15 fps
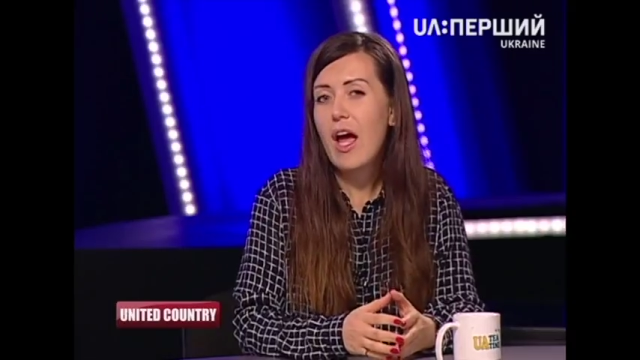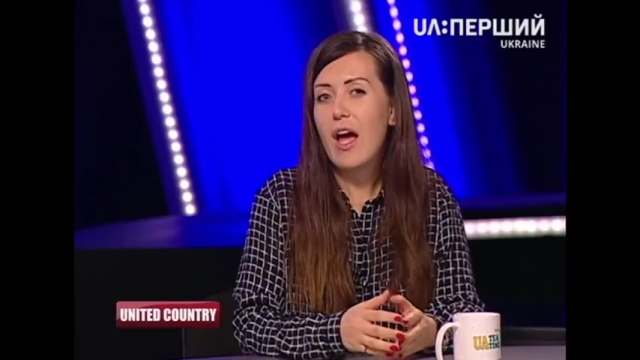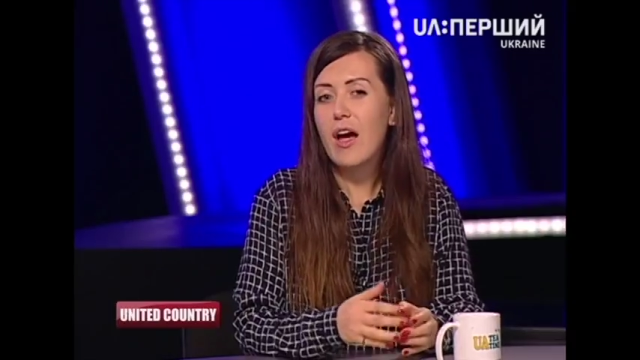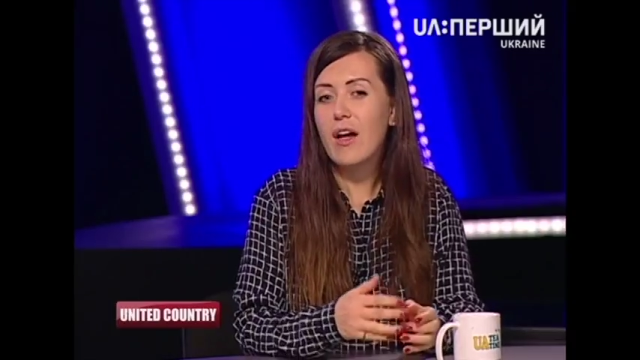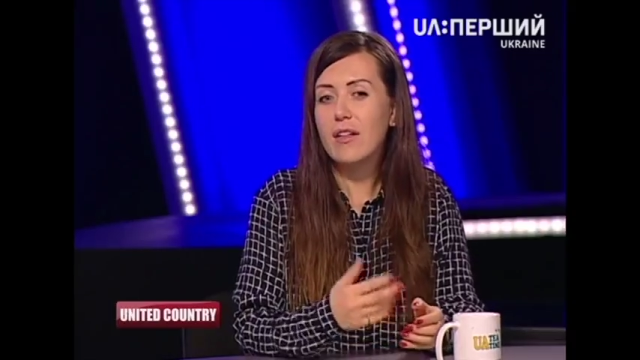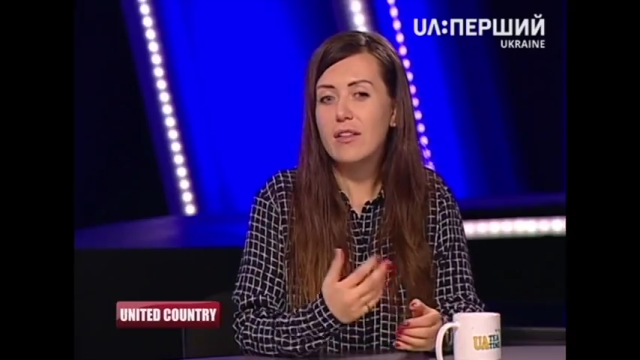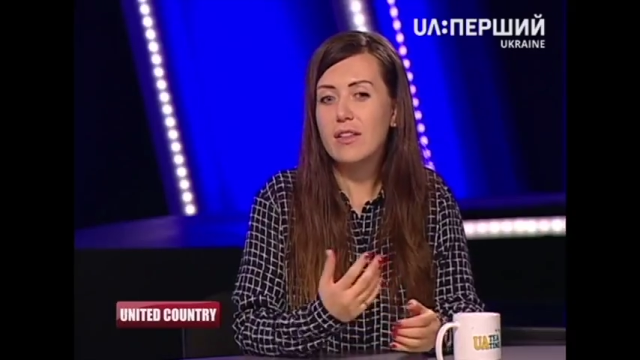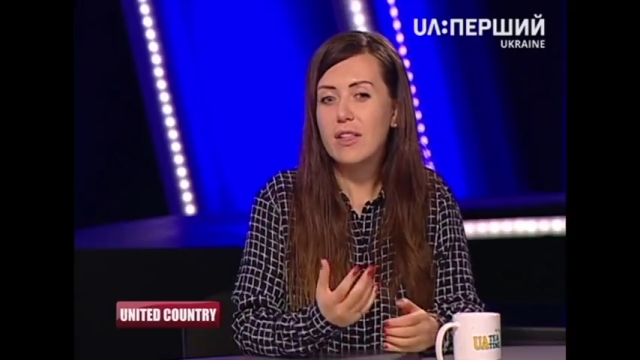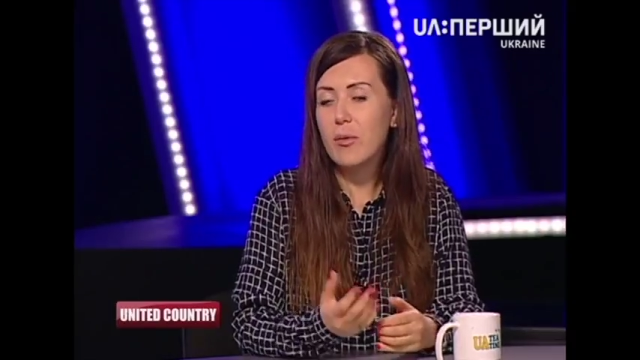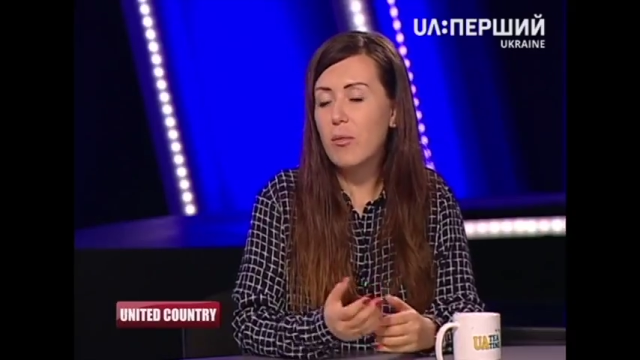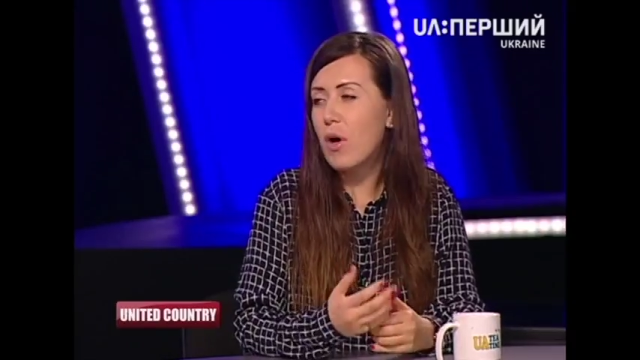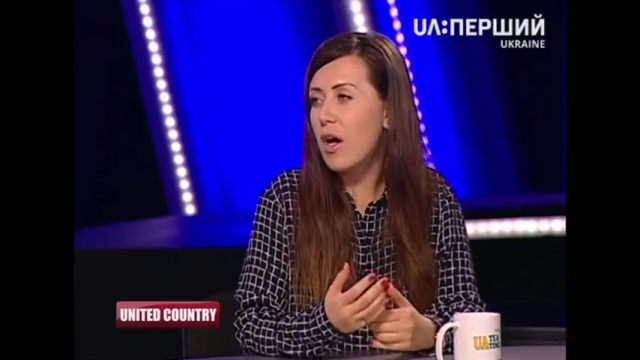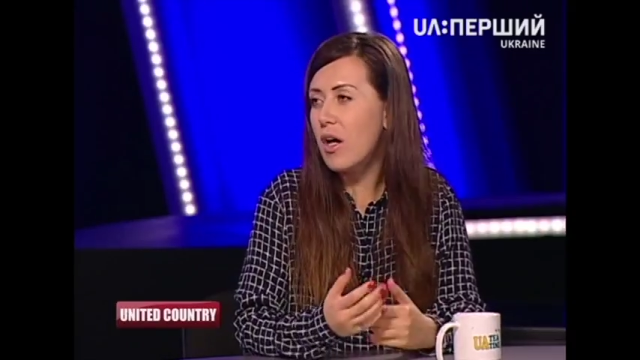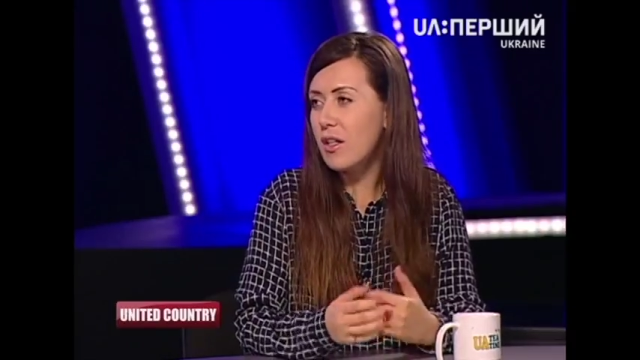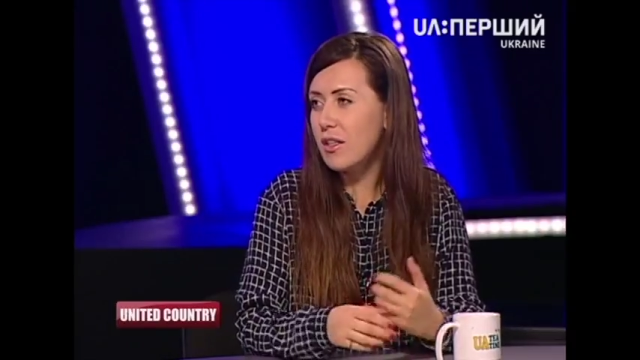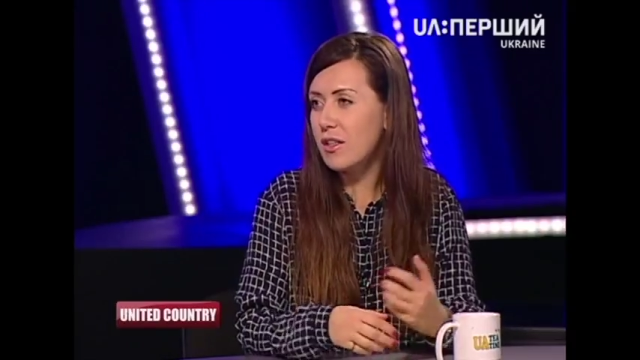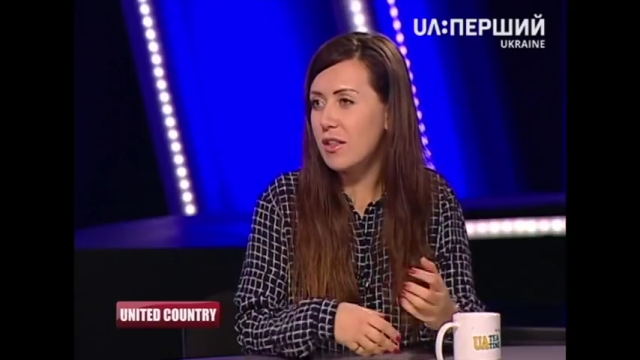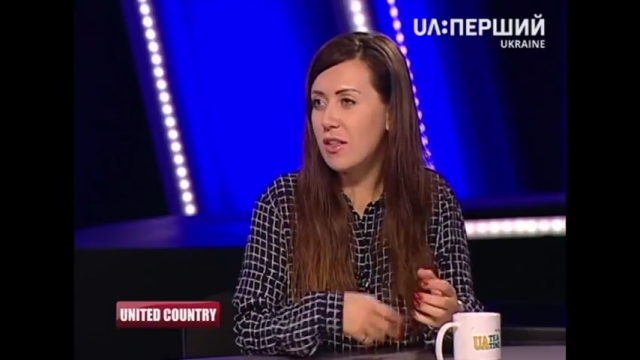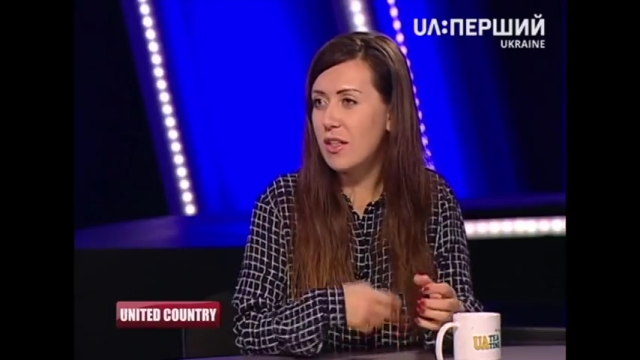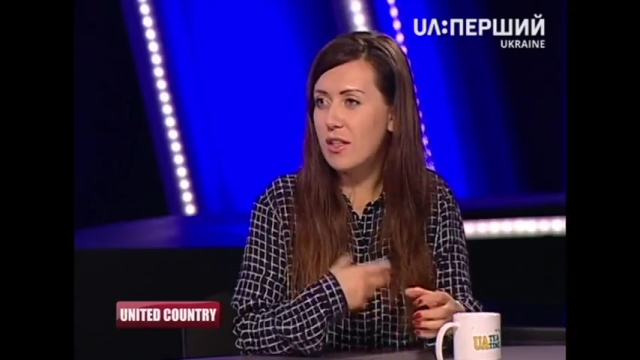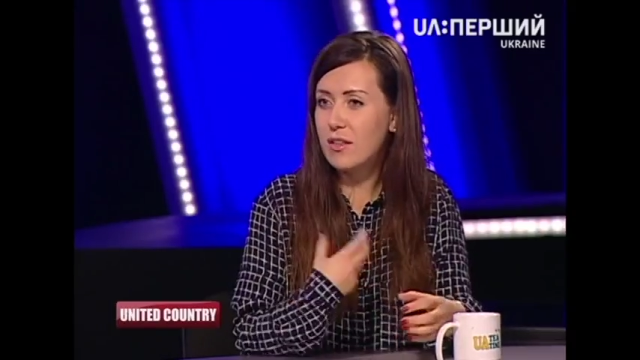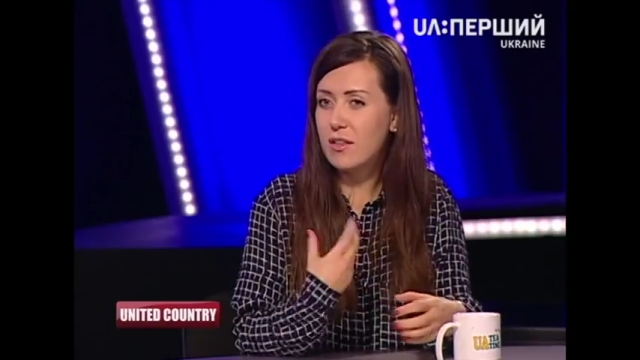and some artists
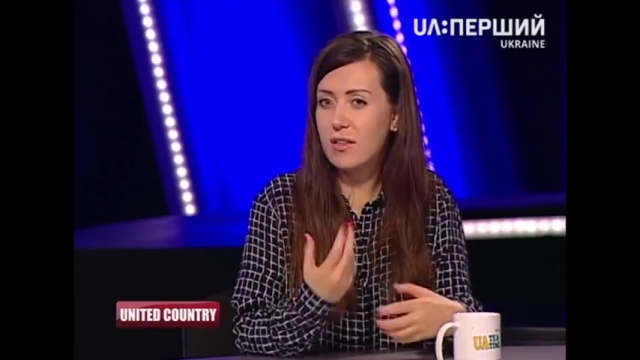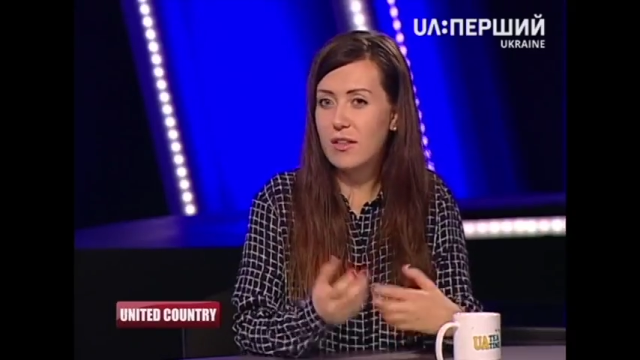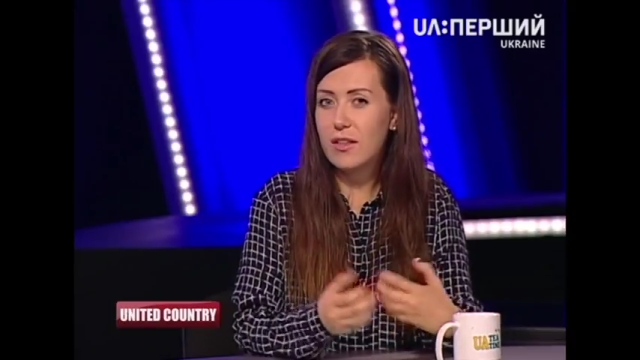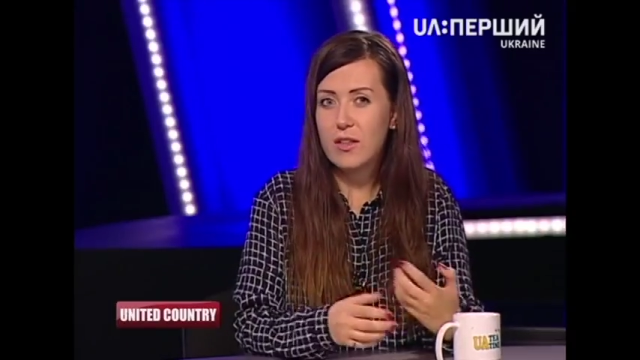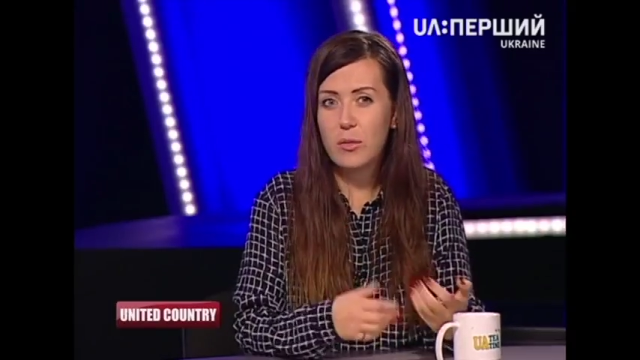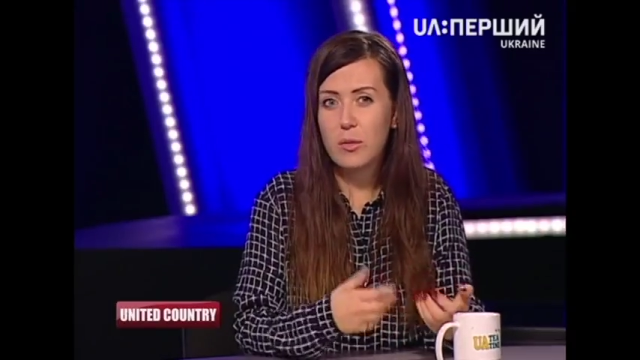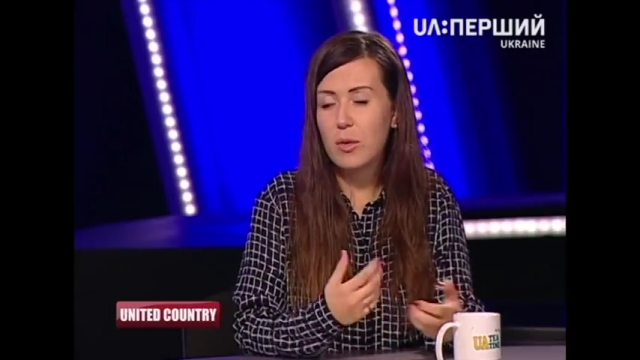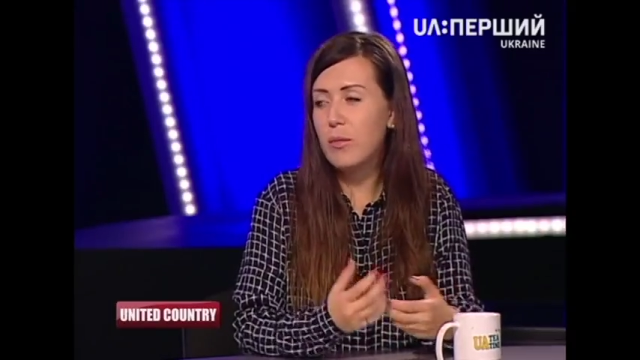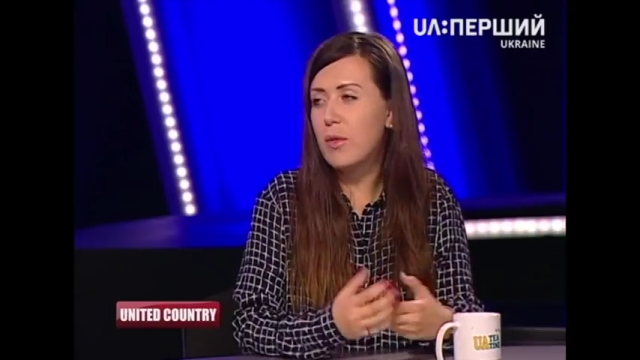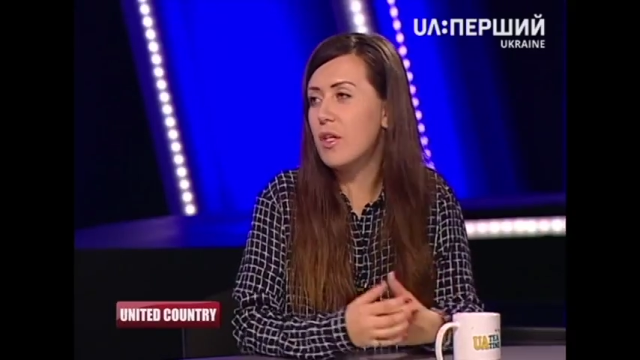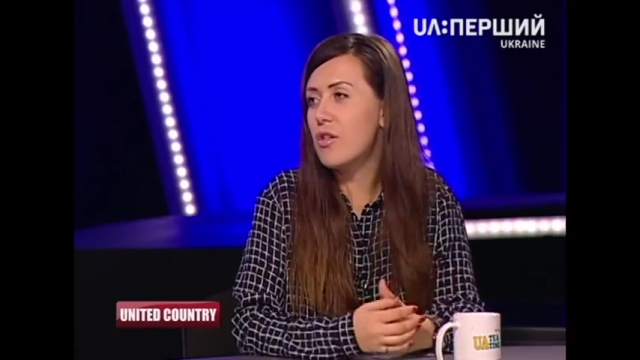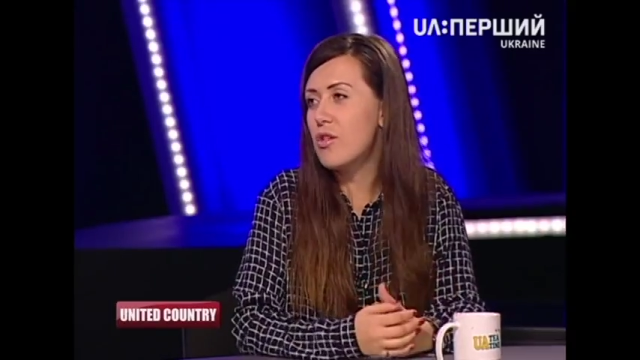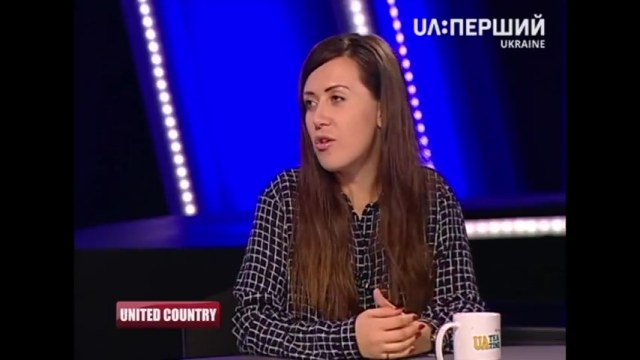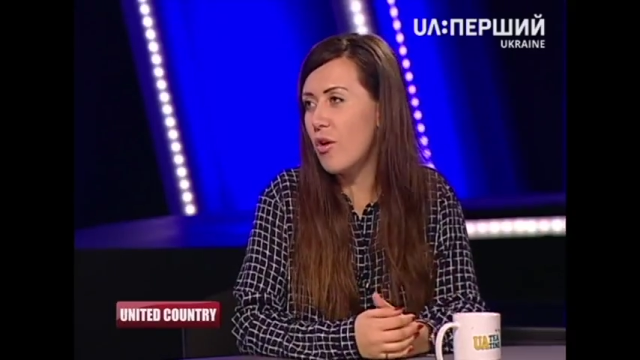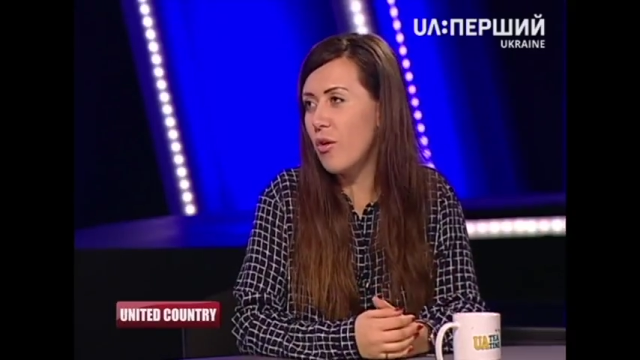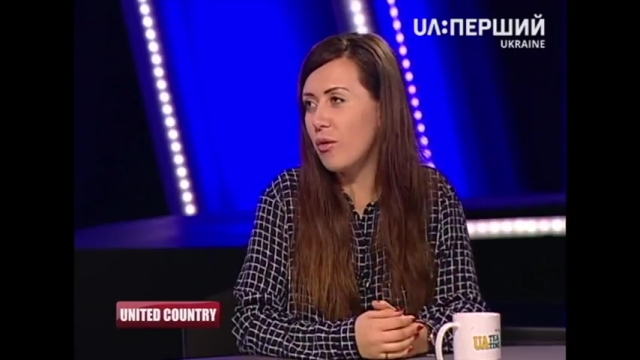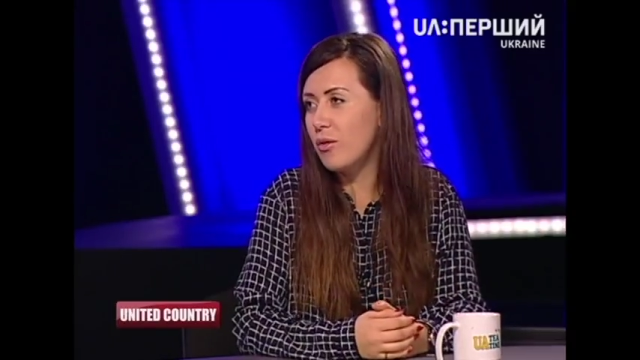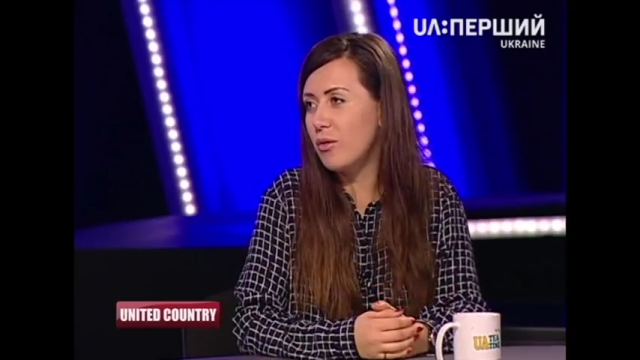that it will be a show,